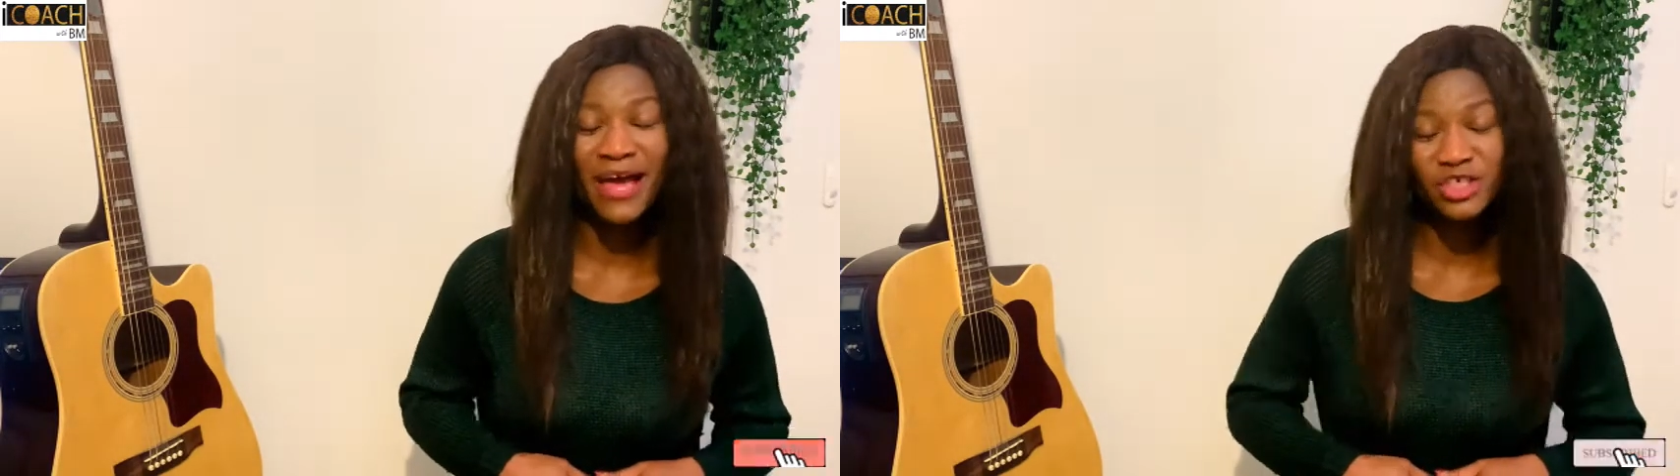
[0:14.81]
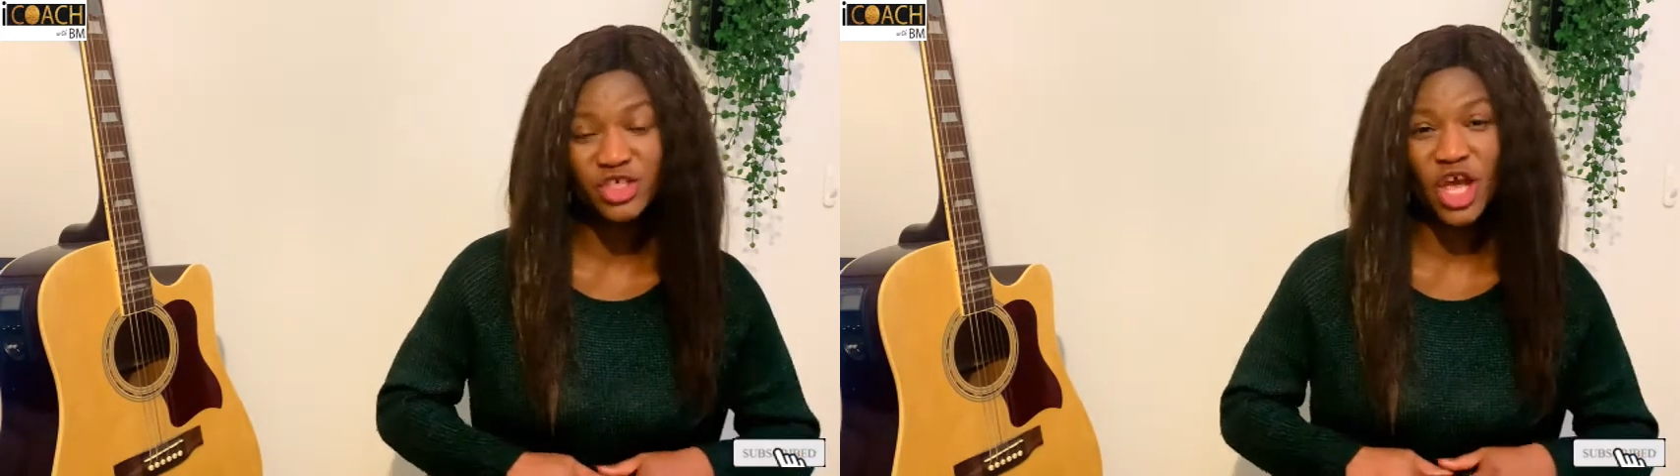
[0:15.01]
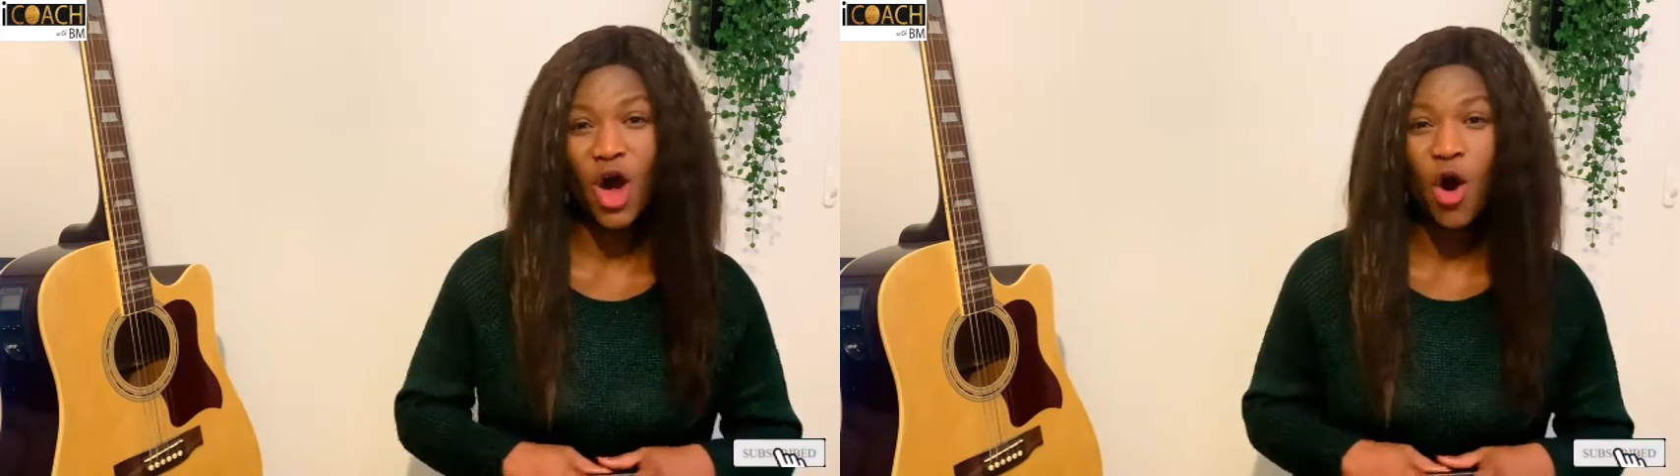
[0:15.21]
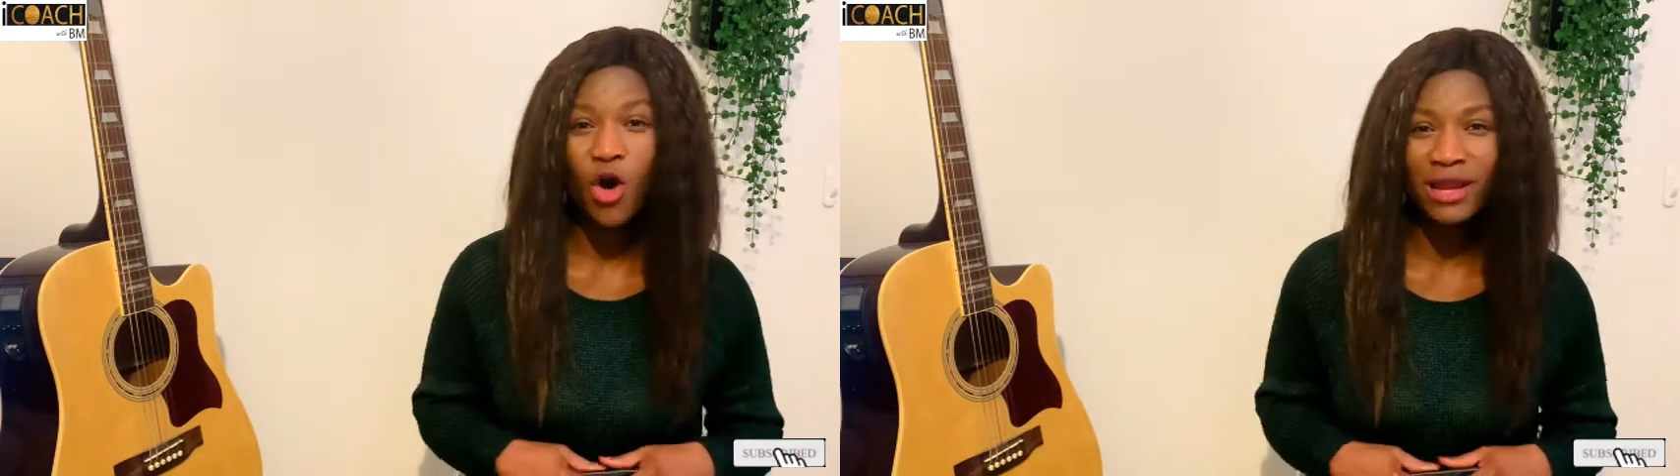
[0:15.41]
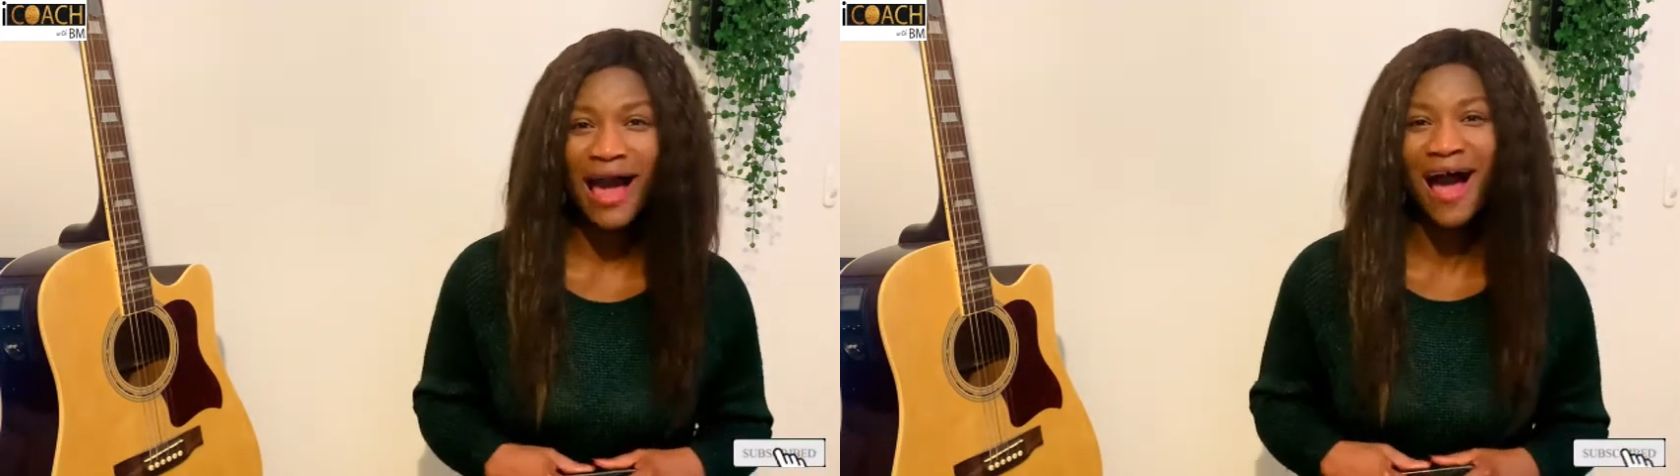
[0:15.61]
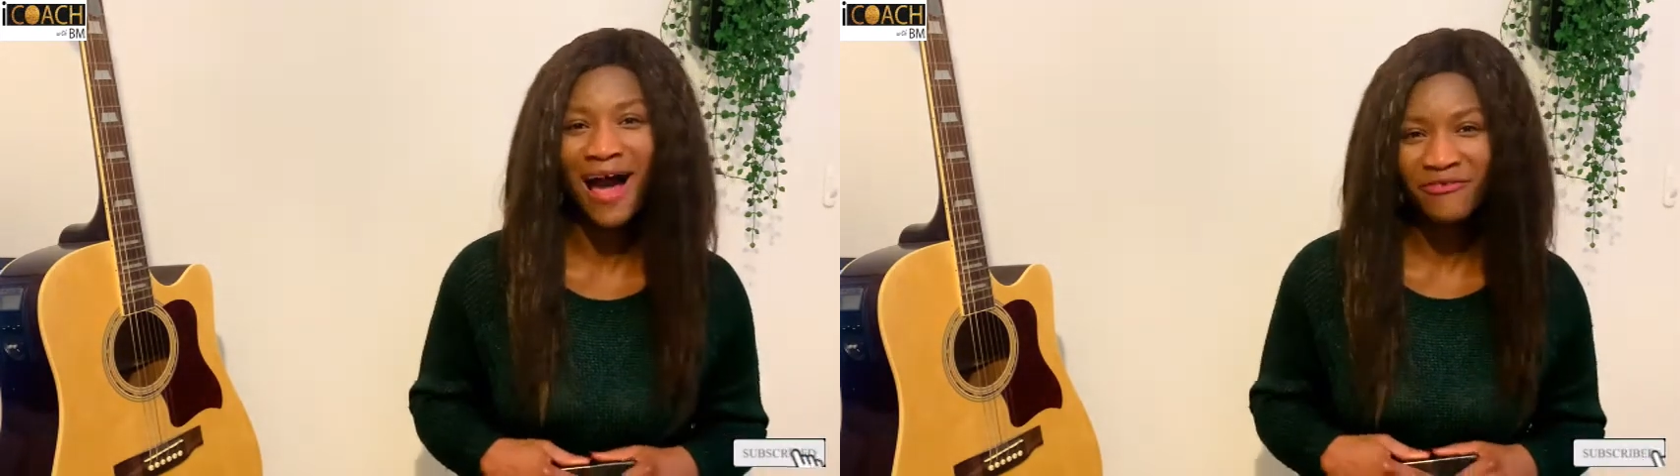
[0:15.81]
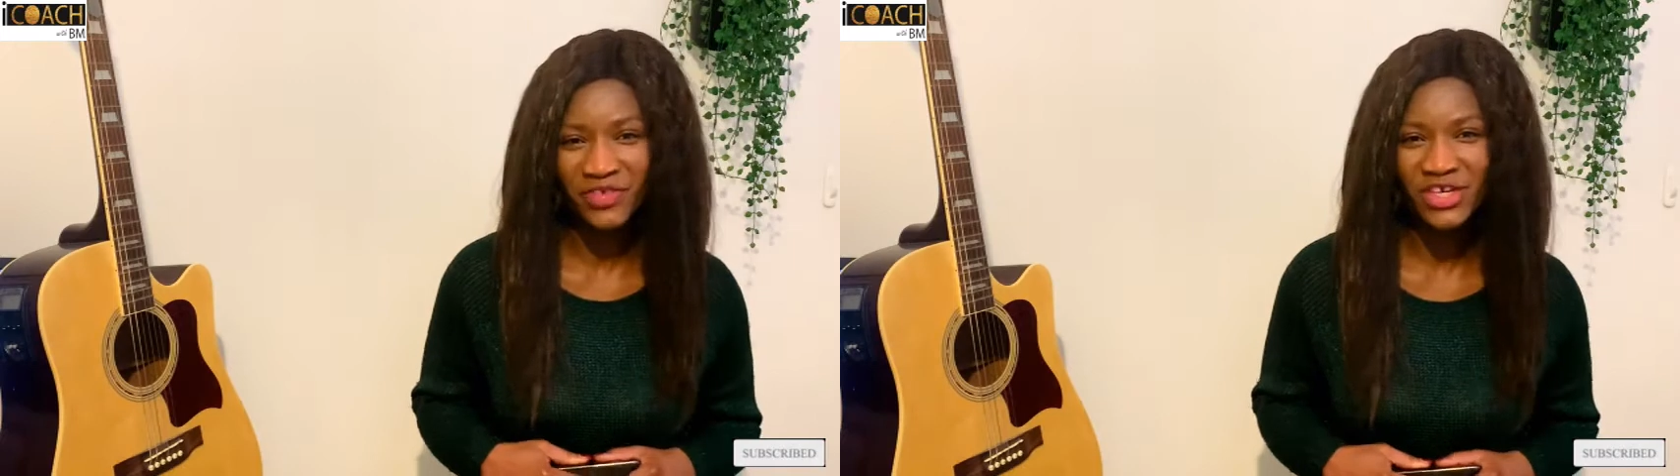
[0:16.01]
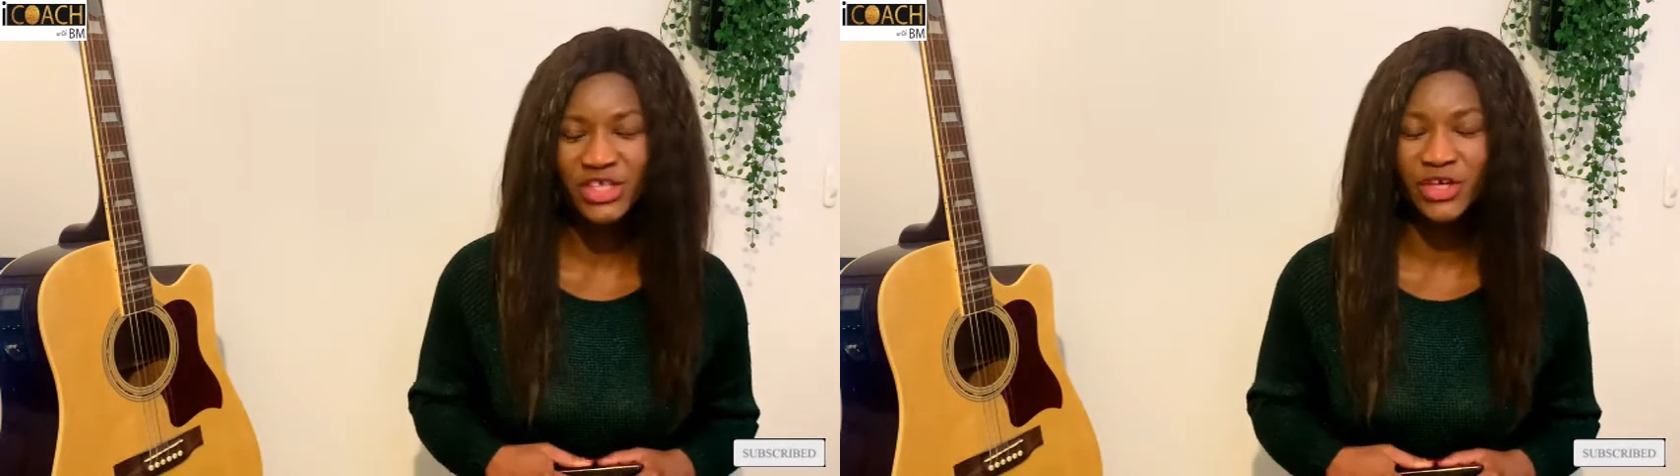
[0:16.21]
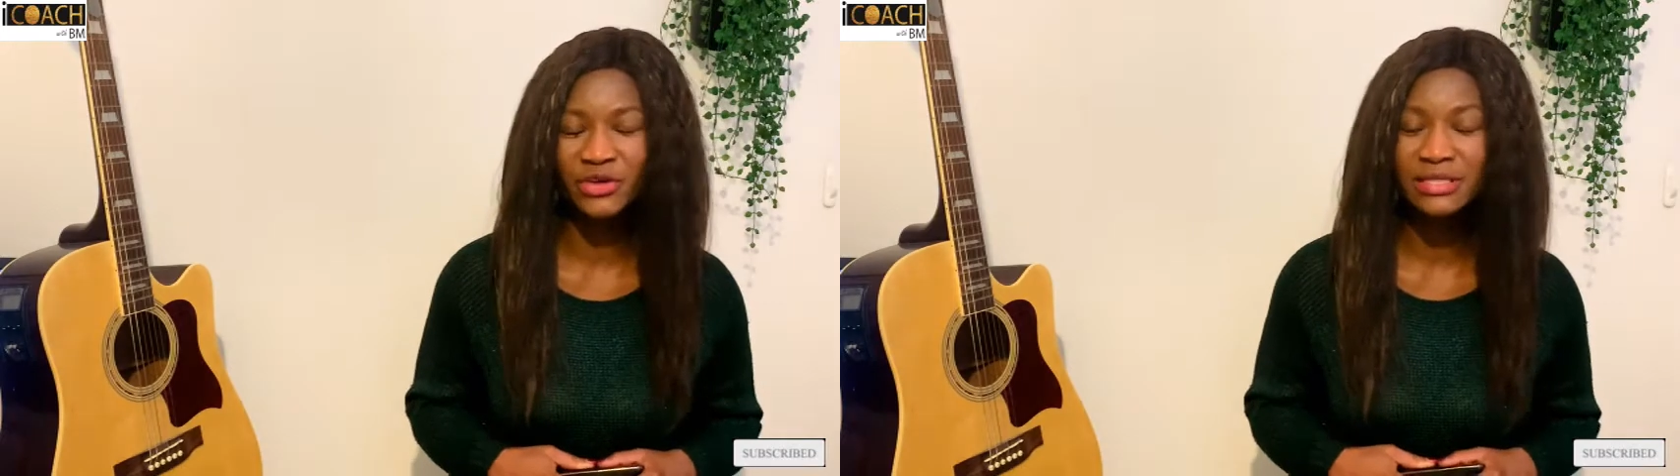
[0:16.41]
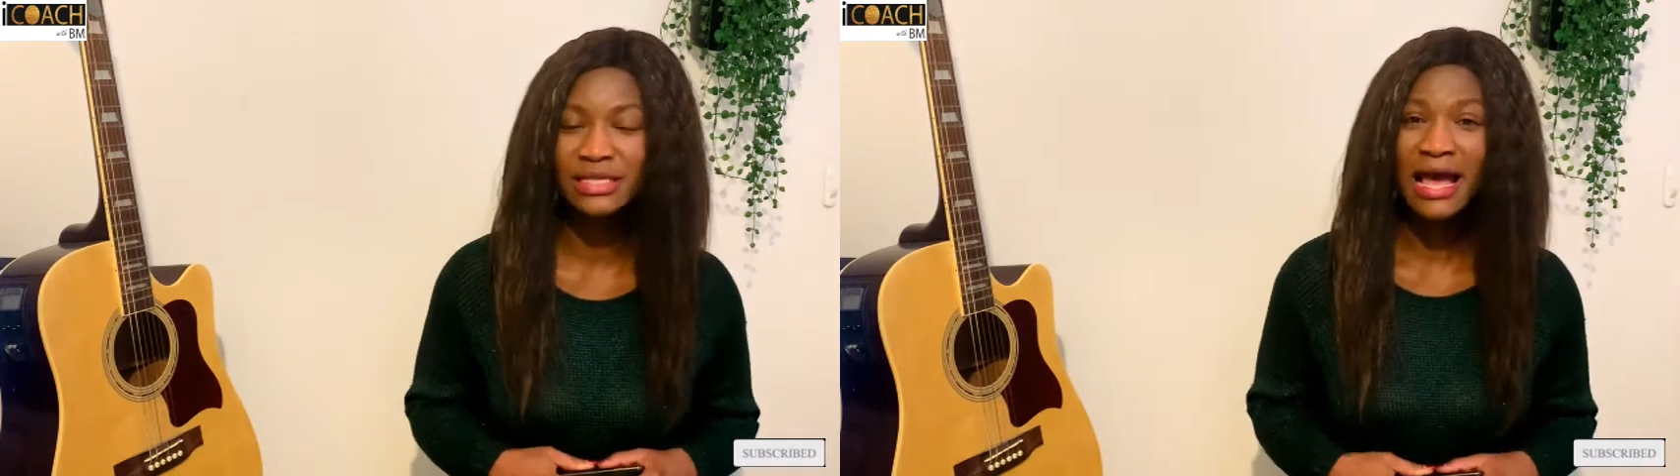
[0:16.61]
and share all our
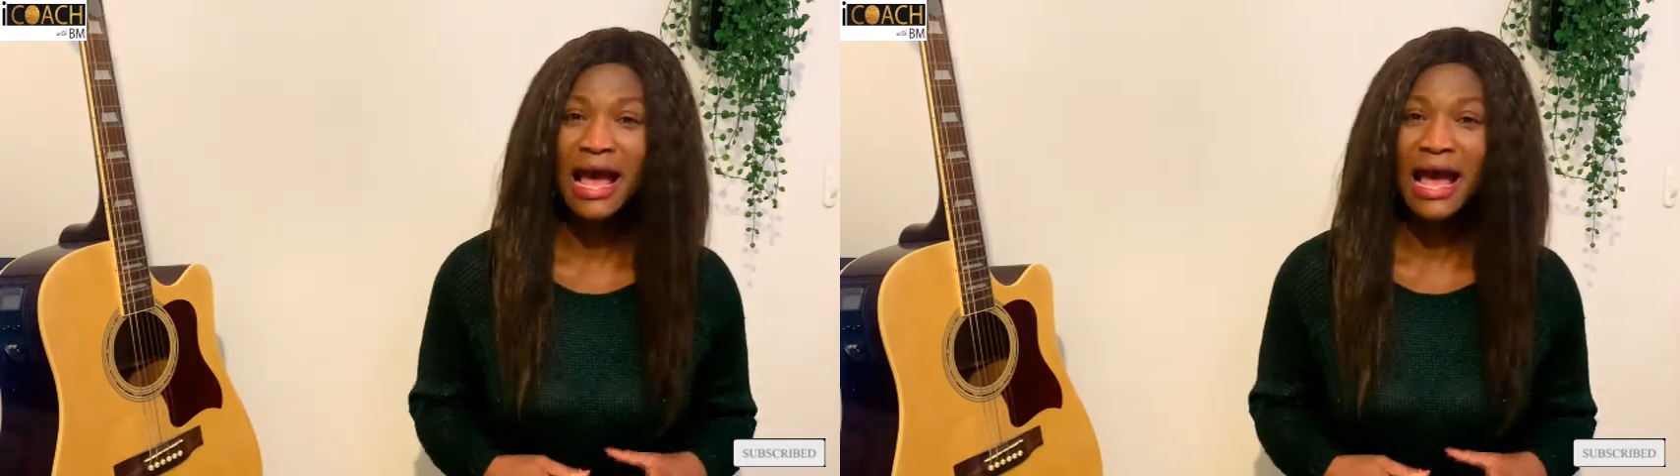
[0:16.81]
videos.